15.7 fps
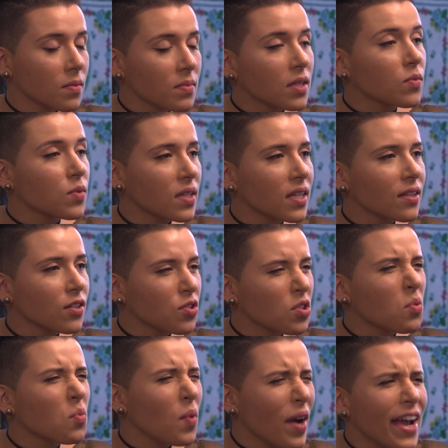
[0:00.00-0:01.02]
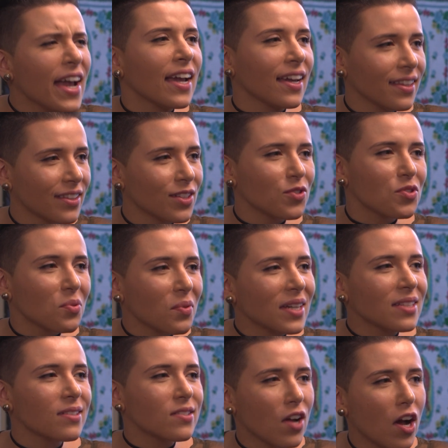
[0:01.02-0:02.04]
sometimes there's a way
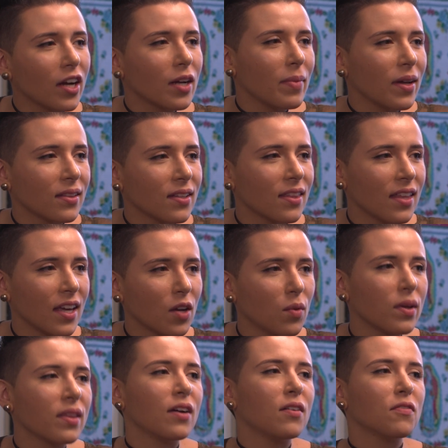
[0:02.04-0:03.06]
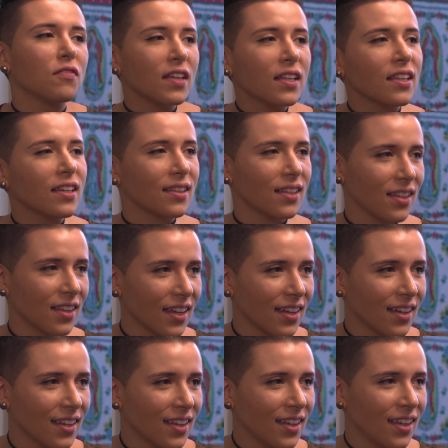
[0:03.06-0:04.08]
to talk about the thing without feeling the
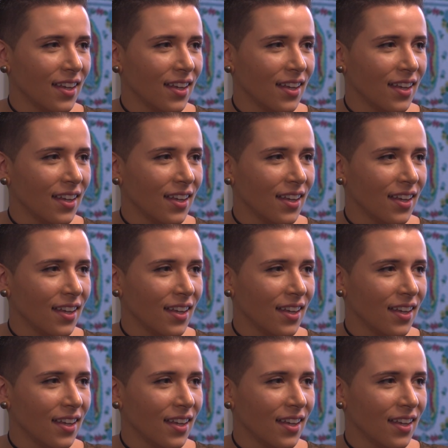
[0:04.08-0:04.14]
thing.